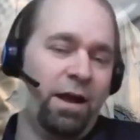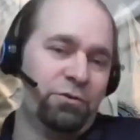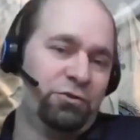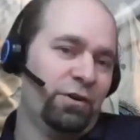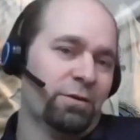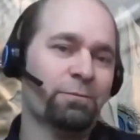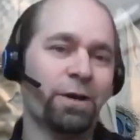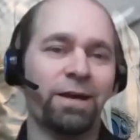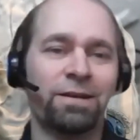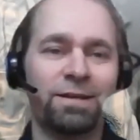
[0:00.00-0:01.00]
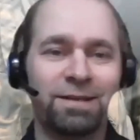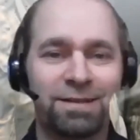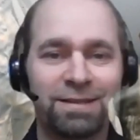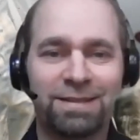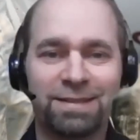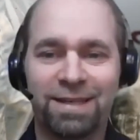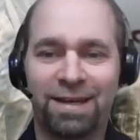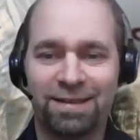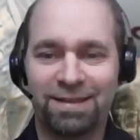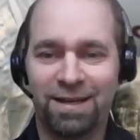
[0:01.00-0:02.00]
Sure, why not? Yeah,
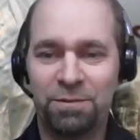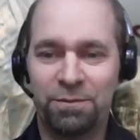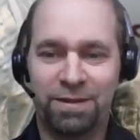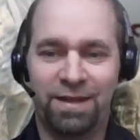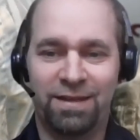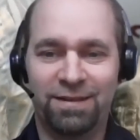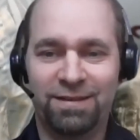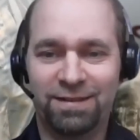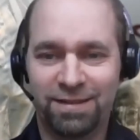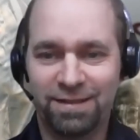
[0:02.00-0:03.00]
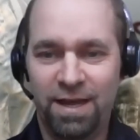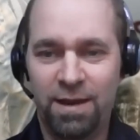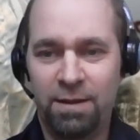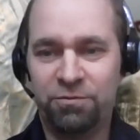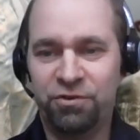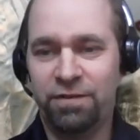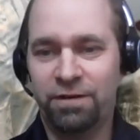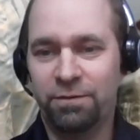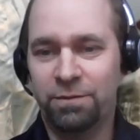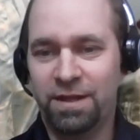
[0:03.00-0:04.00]
I'm good with that. And I'm sure they're
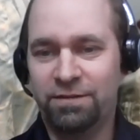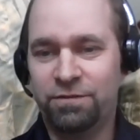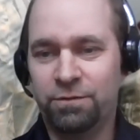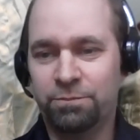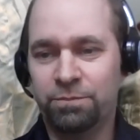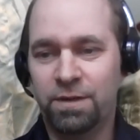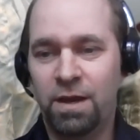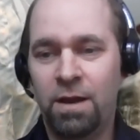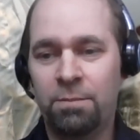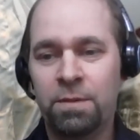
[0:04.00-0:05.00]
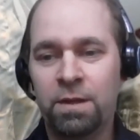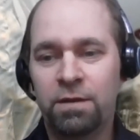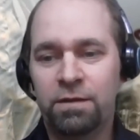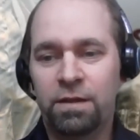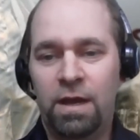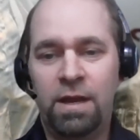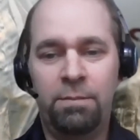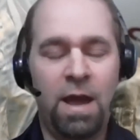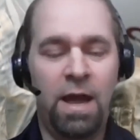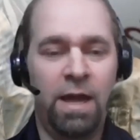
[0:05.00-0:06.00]
good with that too.
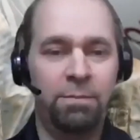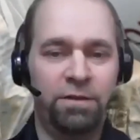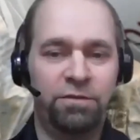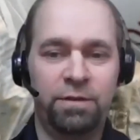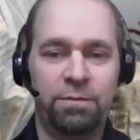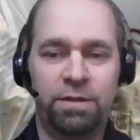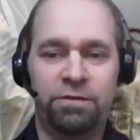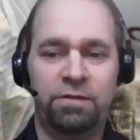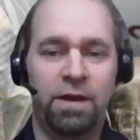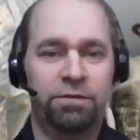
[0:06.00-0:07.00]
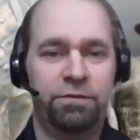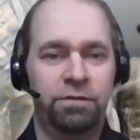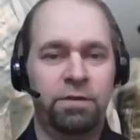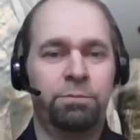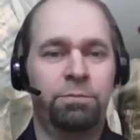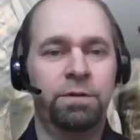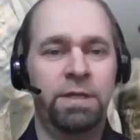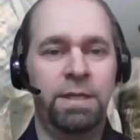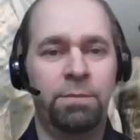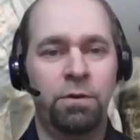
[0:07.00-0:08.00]
And I had mentioned them in the slides. The
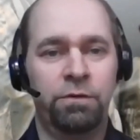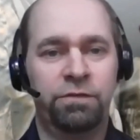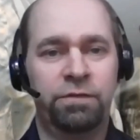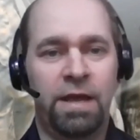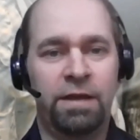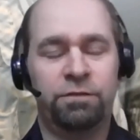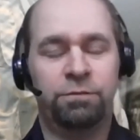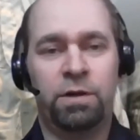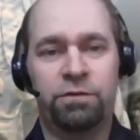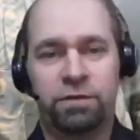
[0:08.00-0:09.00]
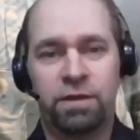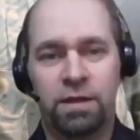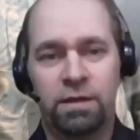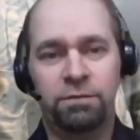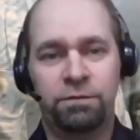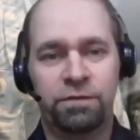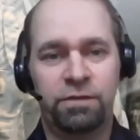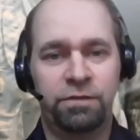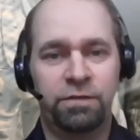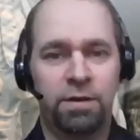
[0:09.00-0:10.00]
Nemo is NASA's project that
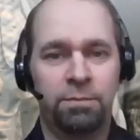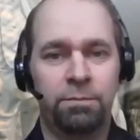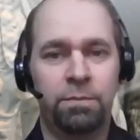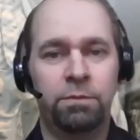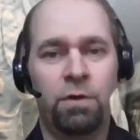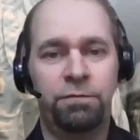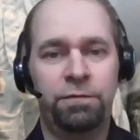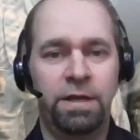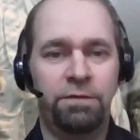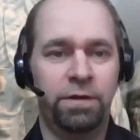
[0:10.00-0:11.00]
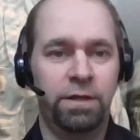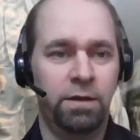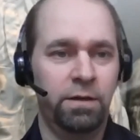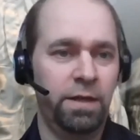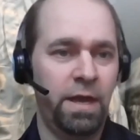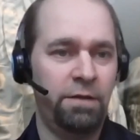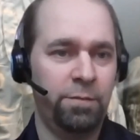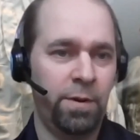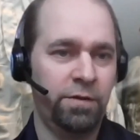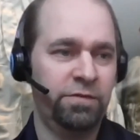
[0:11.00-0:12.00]
visits them roughly every year, and they have
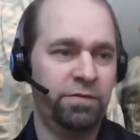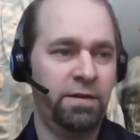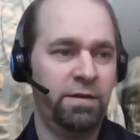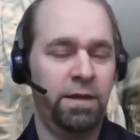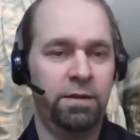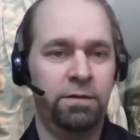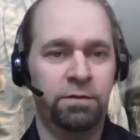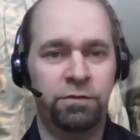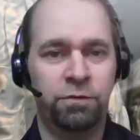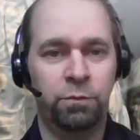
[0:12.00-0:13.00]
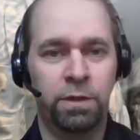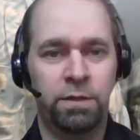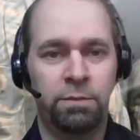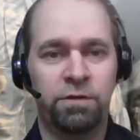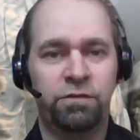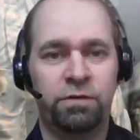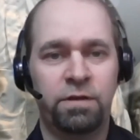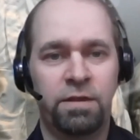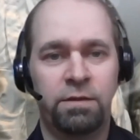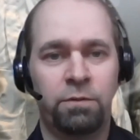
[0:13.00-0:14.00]
about a 10-day to 2-week mission
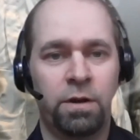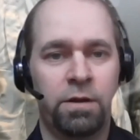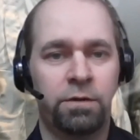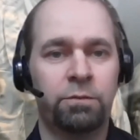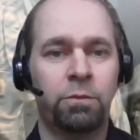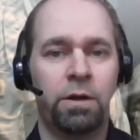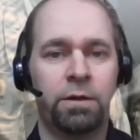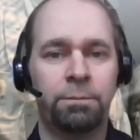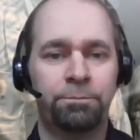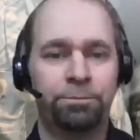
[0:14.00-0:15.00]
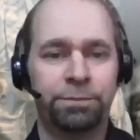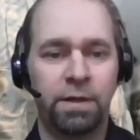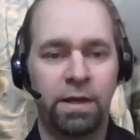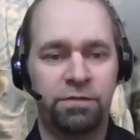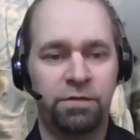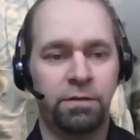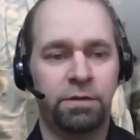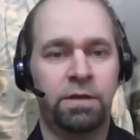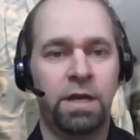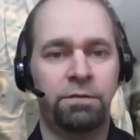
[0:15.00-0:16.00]
that they run underwater as a
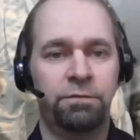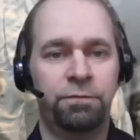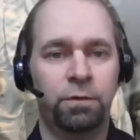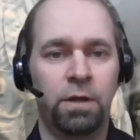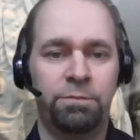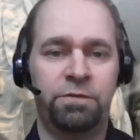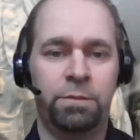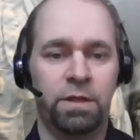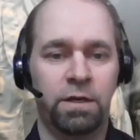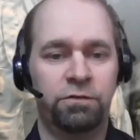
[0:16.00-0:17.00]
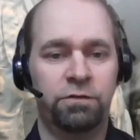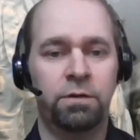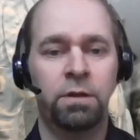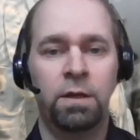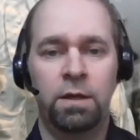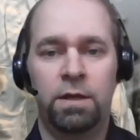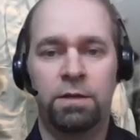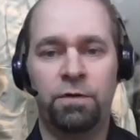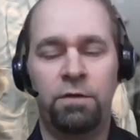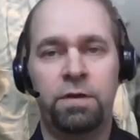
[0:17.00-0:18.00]
kind of full-up simulation
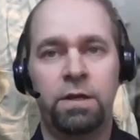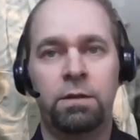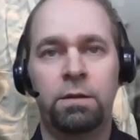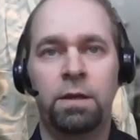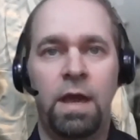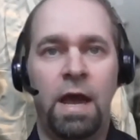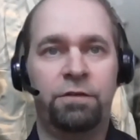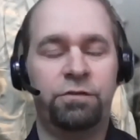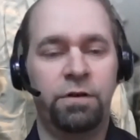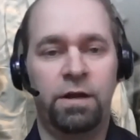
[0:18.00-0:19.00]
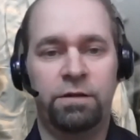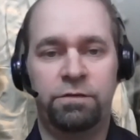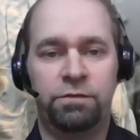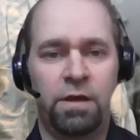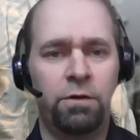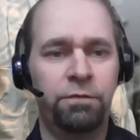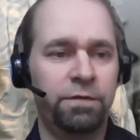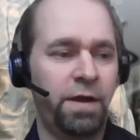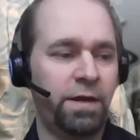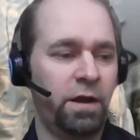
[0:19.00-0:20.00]
involving astronauts. I don't know if
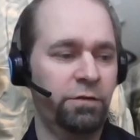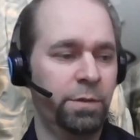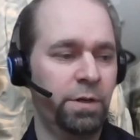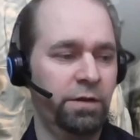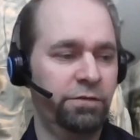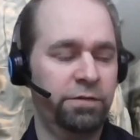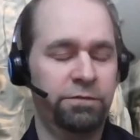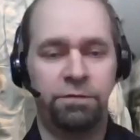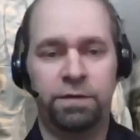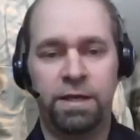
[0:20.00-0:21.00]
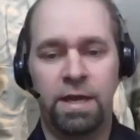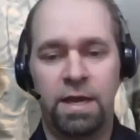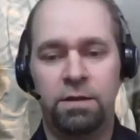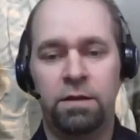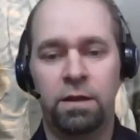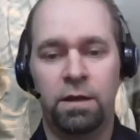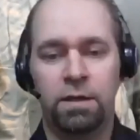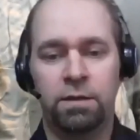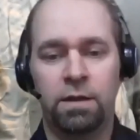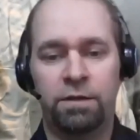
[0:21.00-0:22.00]
they've had cosmonauts. They've definitely had
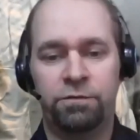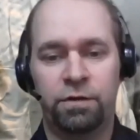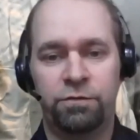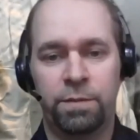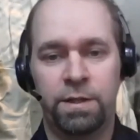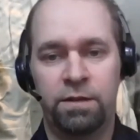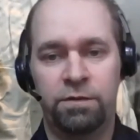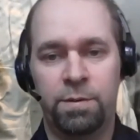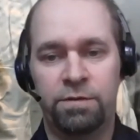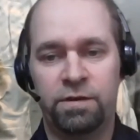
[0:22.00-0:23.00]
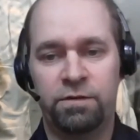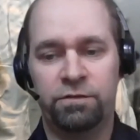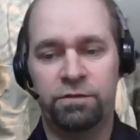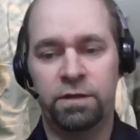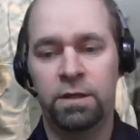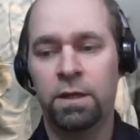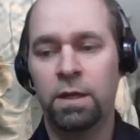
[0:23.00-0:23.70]
astronauts from the Canadian Space Agency.